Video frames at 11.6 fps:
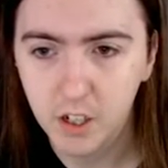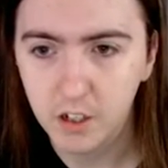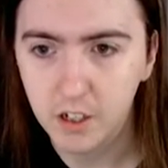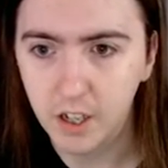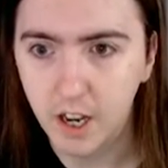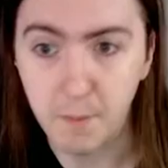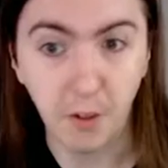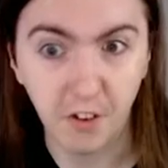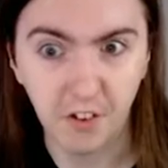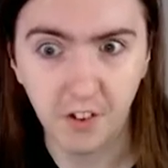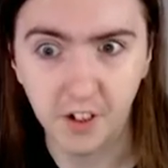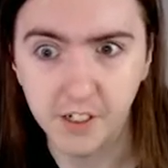
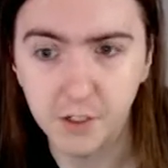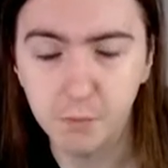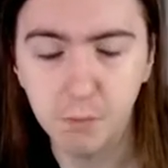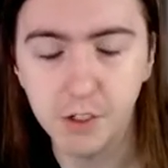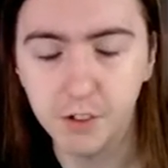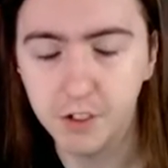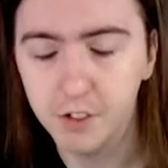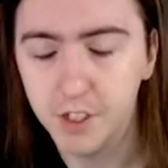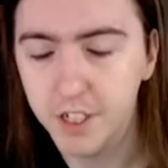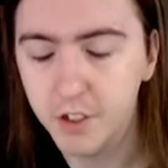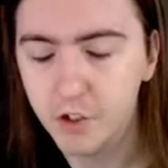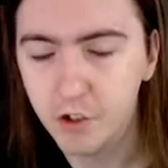hypothesized due to
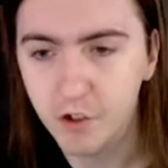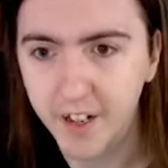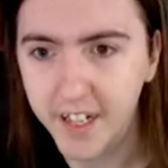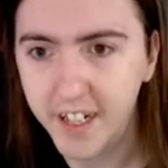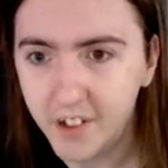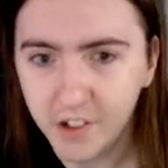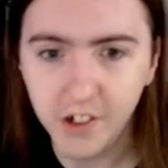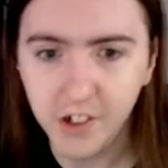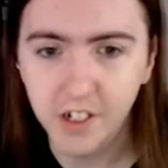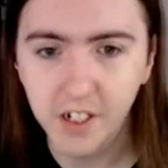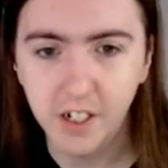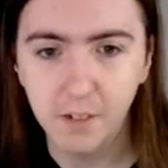the strange
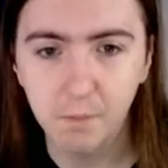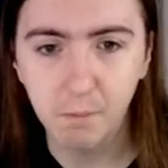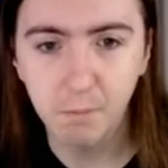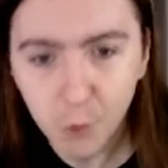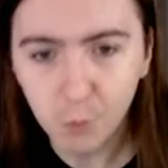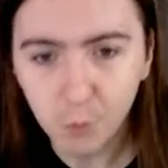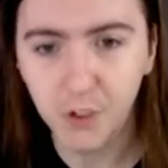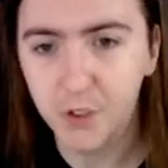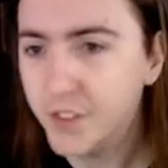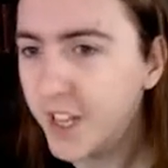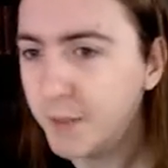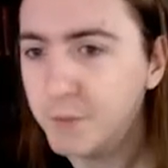movement of
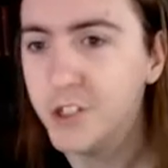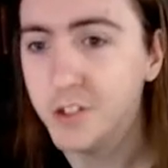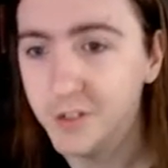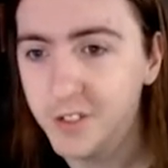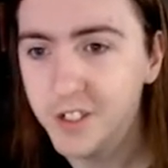Neptune.